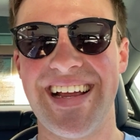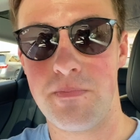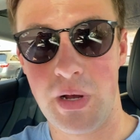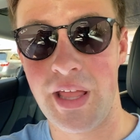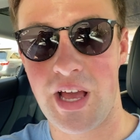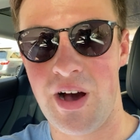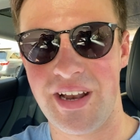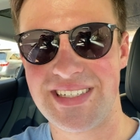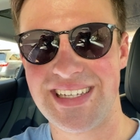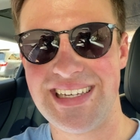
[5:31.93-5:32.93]
But like,
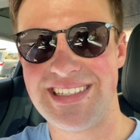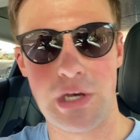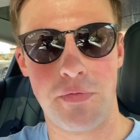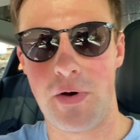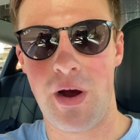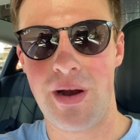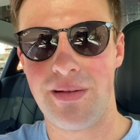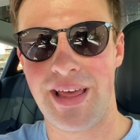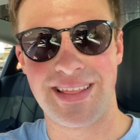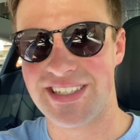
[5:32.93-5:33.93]
honestly, so far,
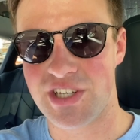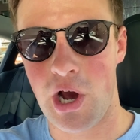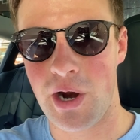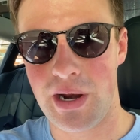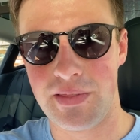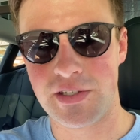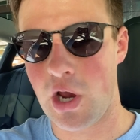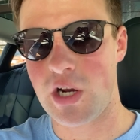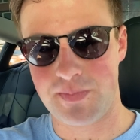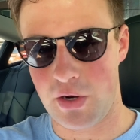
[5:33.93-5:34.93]
like this car
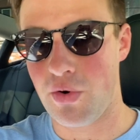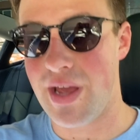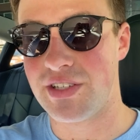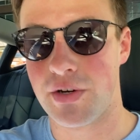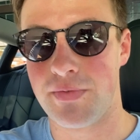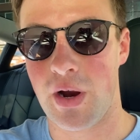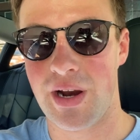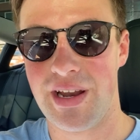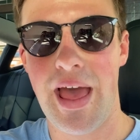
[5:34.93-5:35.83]
has been great so far,